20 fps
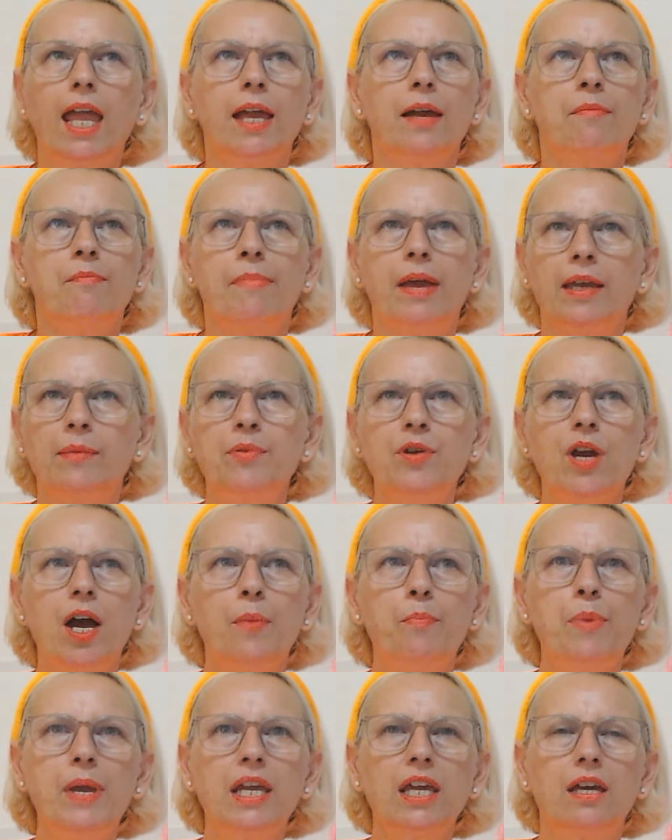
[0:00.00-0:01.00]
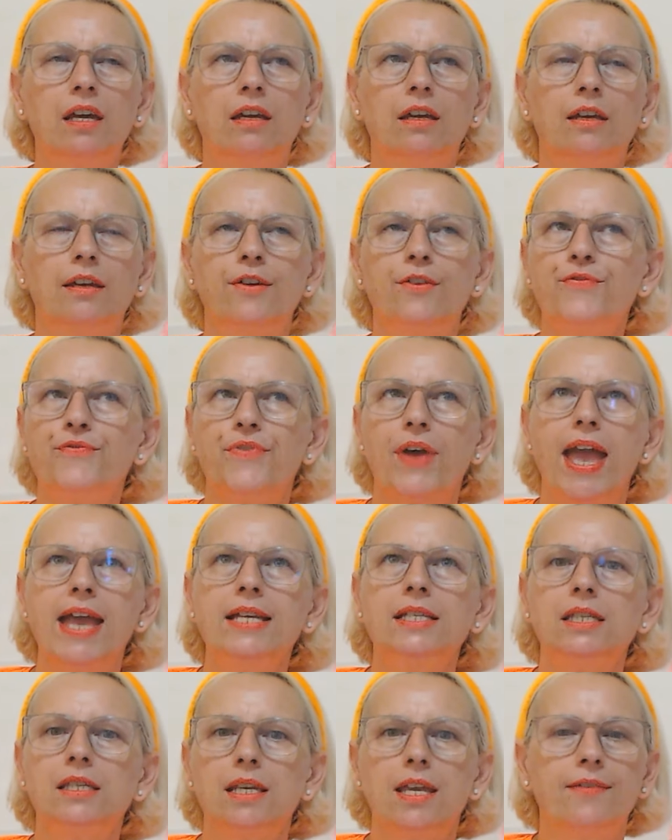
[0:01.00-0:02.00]
Maybe a big
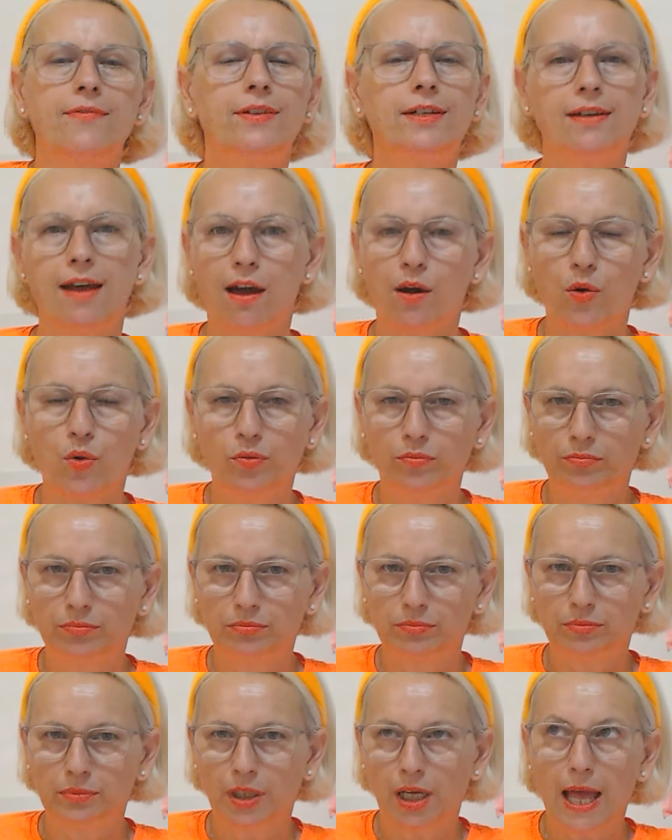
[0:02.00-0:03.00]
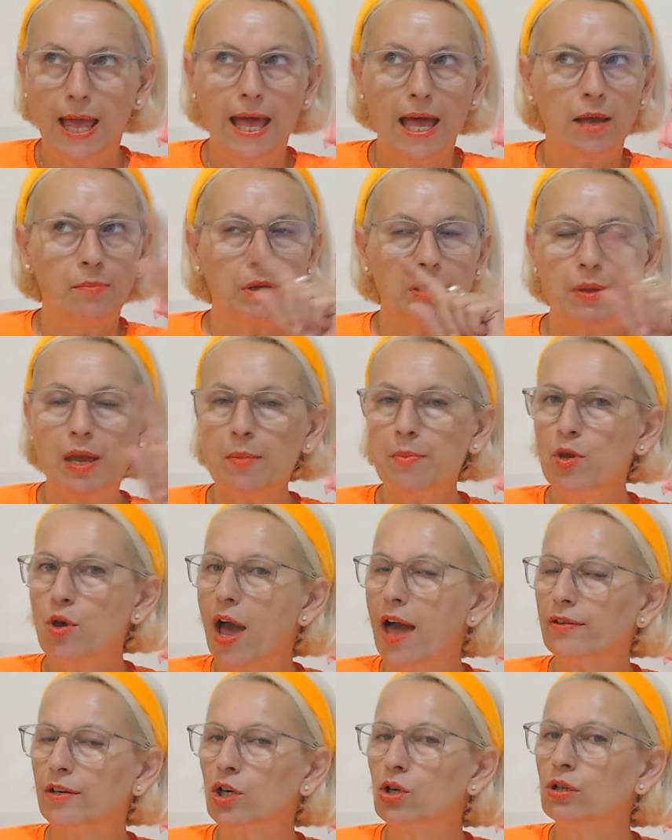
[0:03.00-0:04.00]
face even now. But baby, you
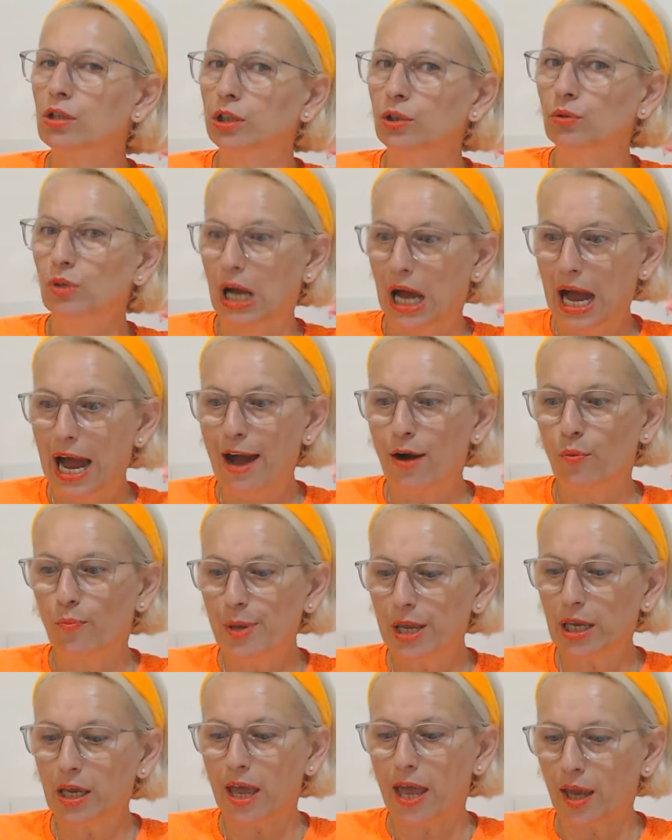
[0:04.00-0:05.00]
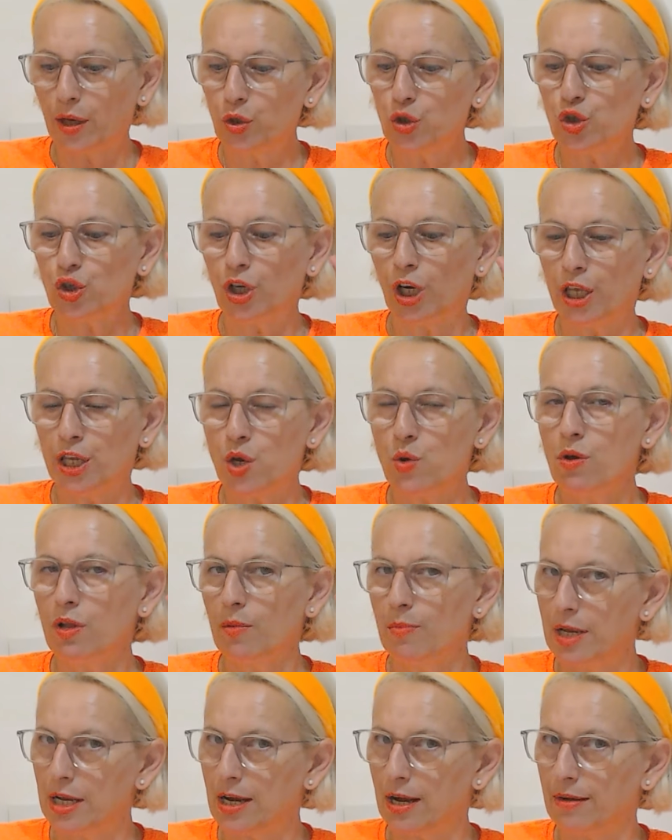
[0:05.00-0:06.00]
have no clue how big actually you will
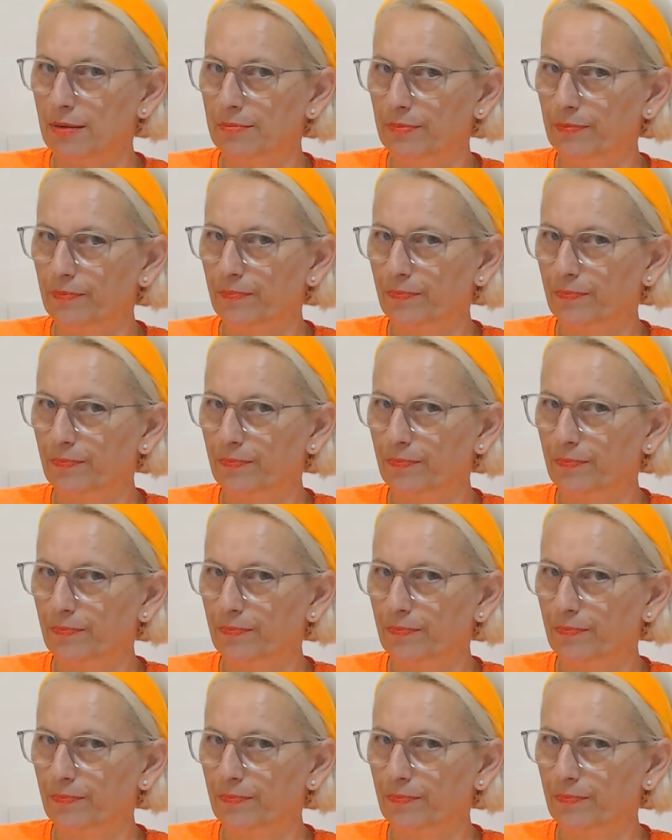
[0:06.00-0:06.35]
become.